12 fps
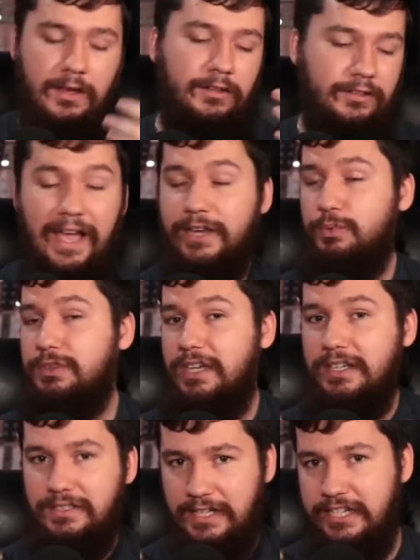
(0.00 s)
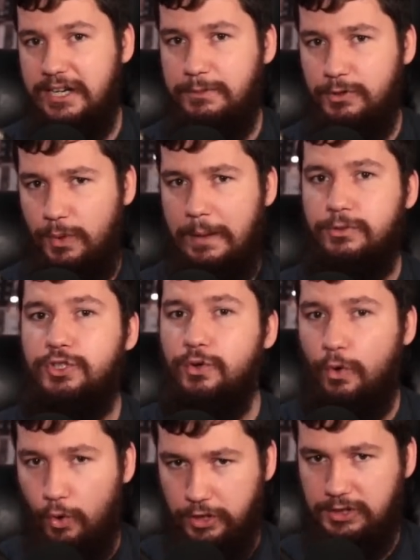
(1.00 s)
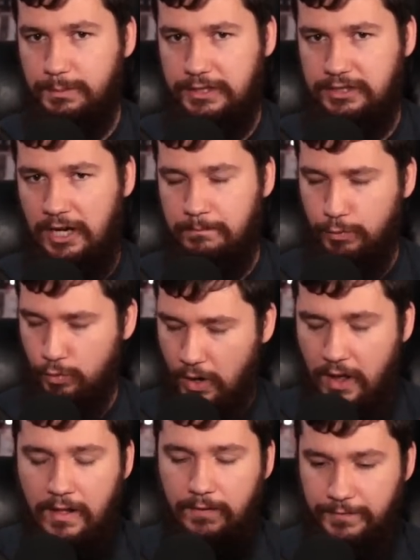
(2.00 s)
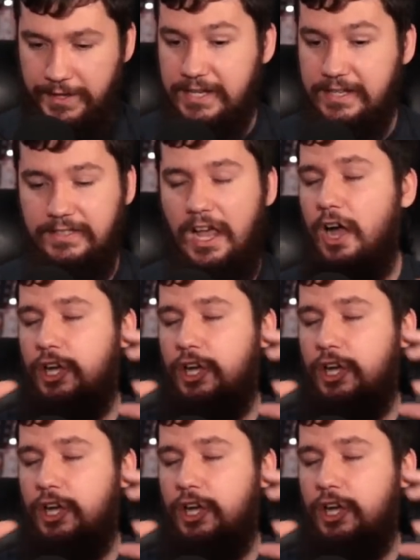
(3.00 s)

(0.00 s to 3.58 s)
Like with that DWM to awesome example, these are